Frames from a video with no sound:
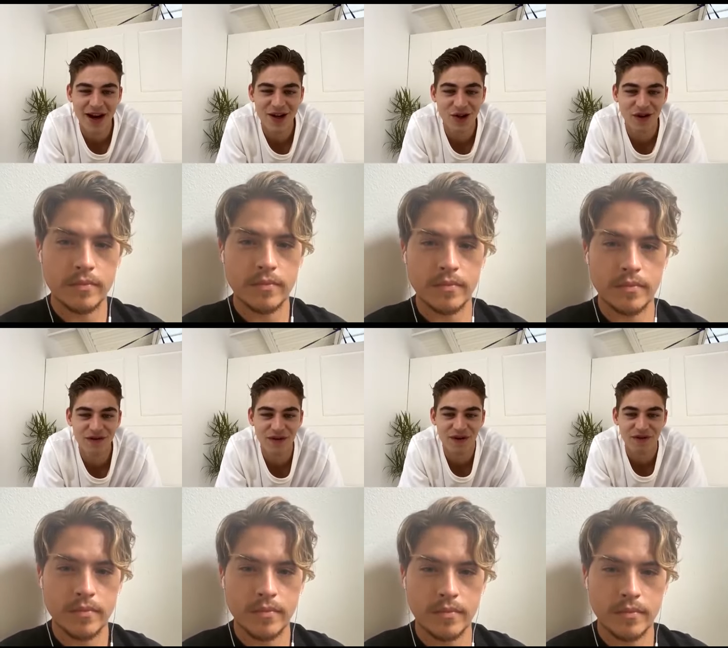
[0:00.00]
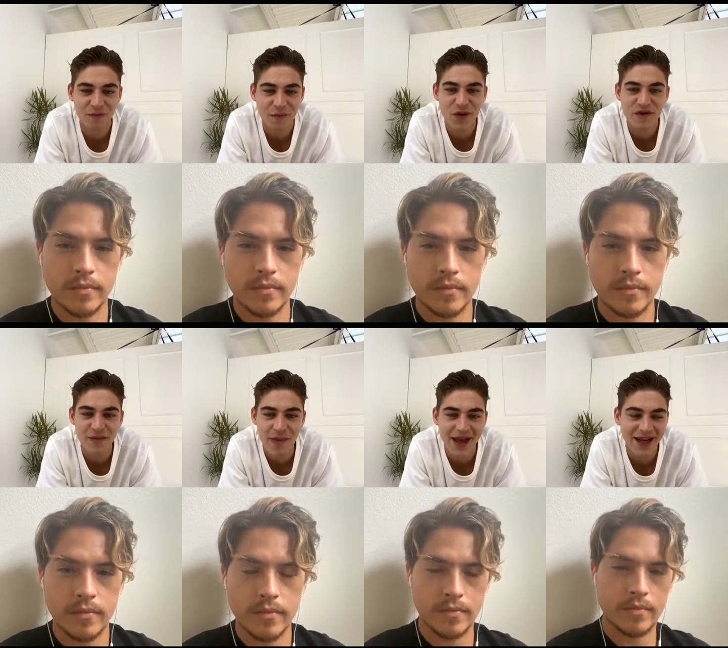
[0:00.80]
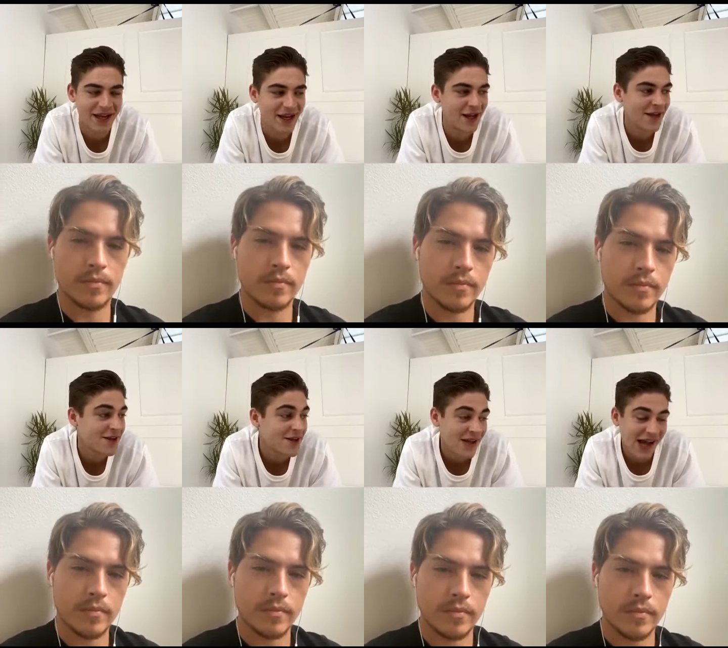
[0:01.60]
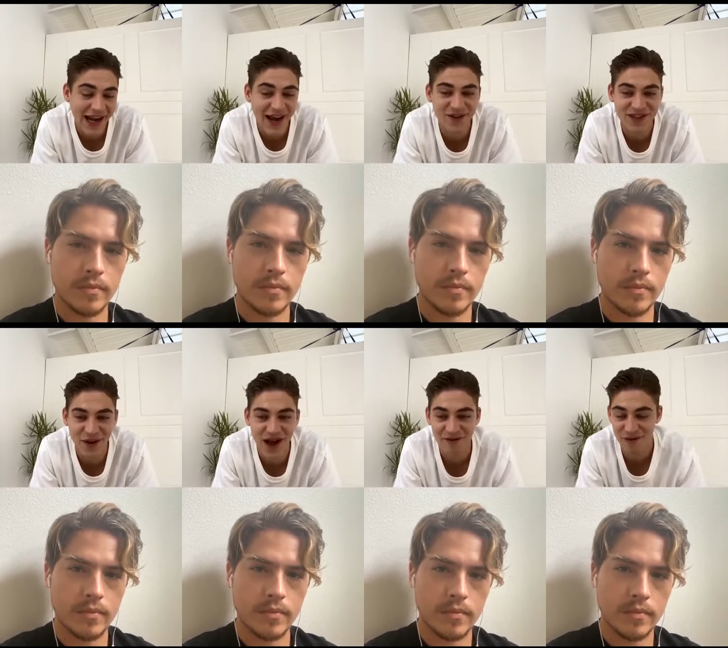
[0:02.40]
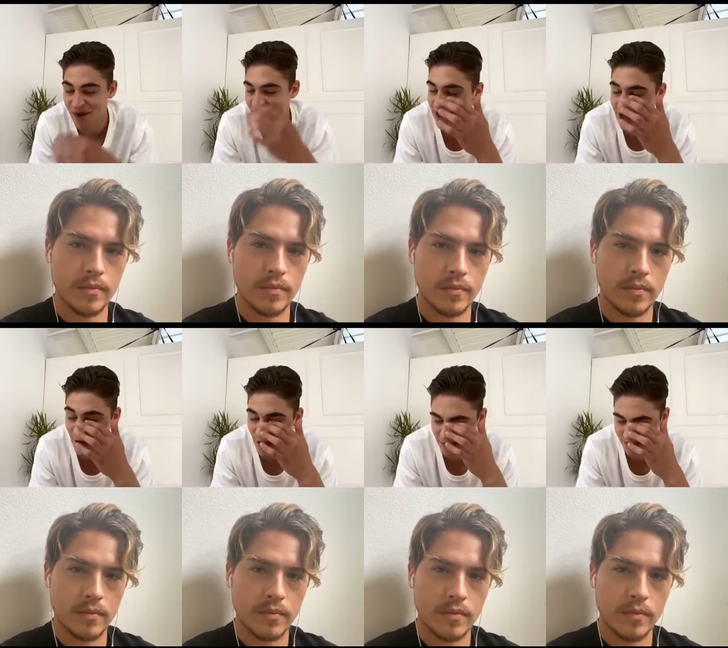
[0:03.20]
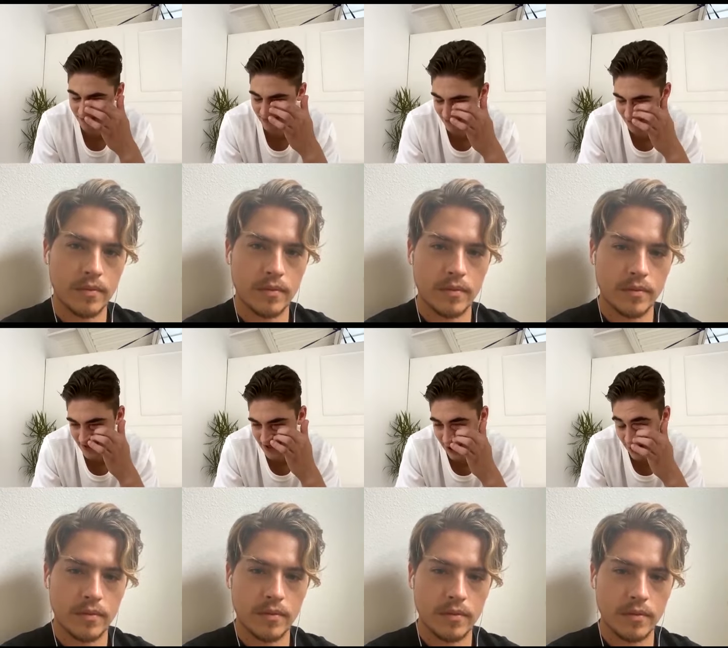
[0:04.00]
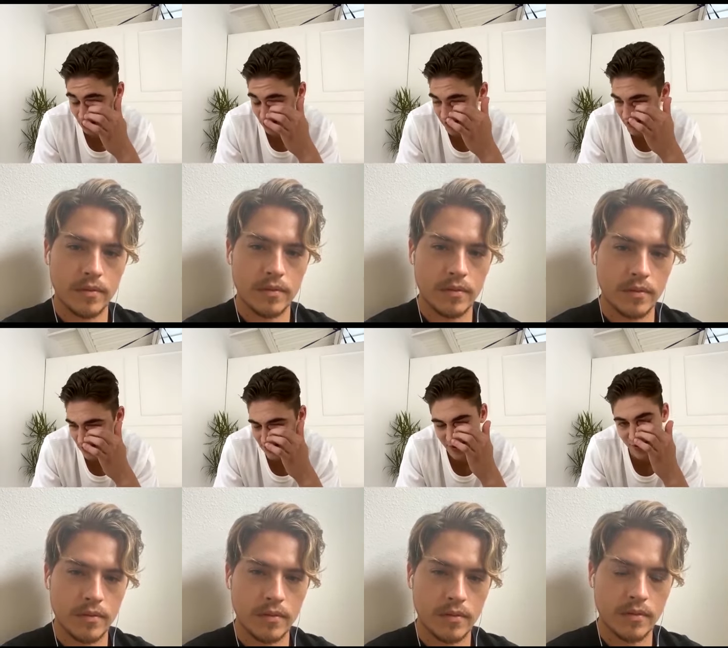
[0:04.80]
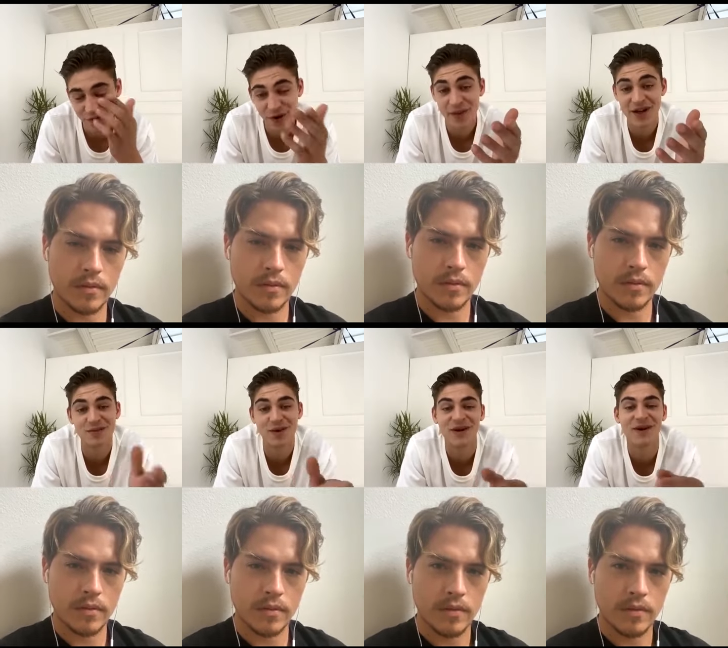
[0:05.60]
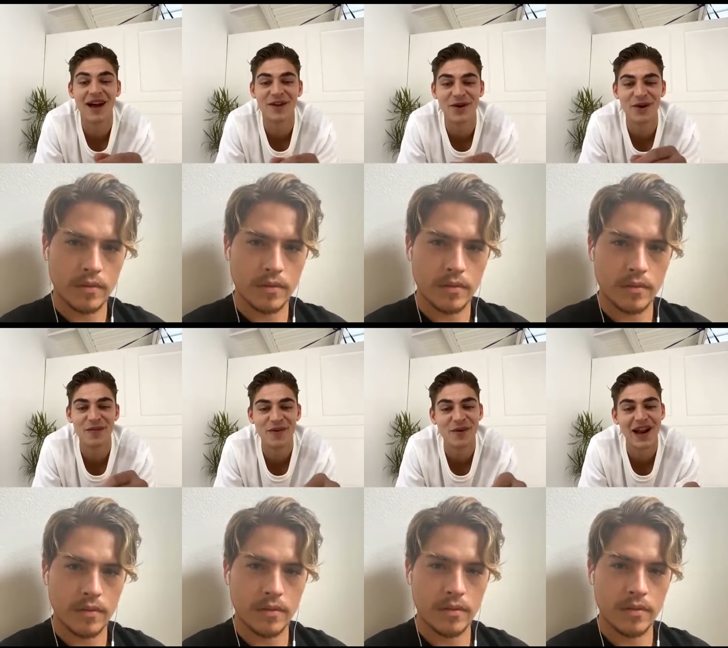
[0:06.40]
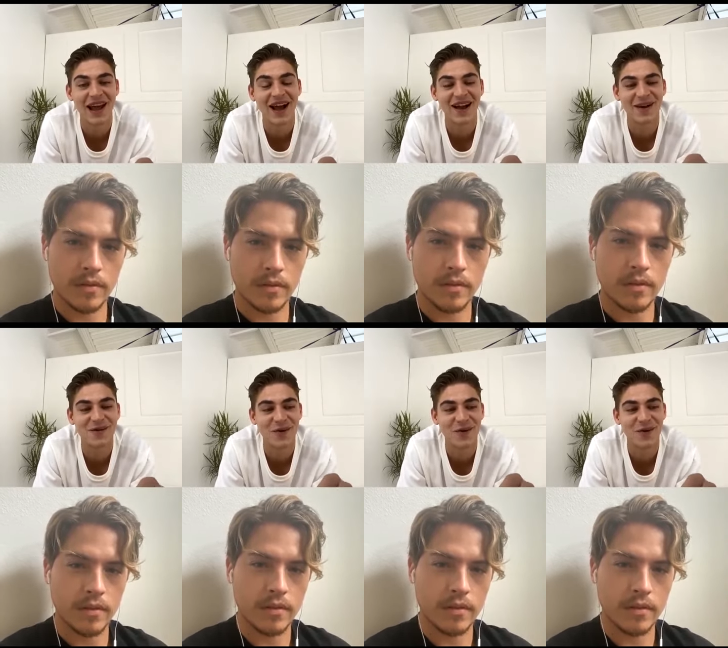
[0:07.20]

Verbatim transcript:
Speaker 1: range of, of movie making there and I have to tell everyone that um, Dylan, some of your bits, bro, like your like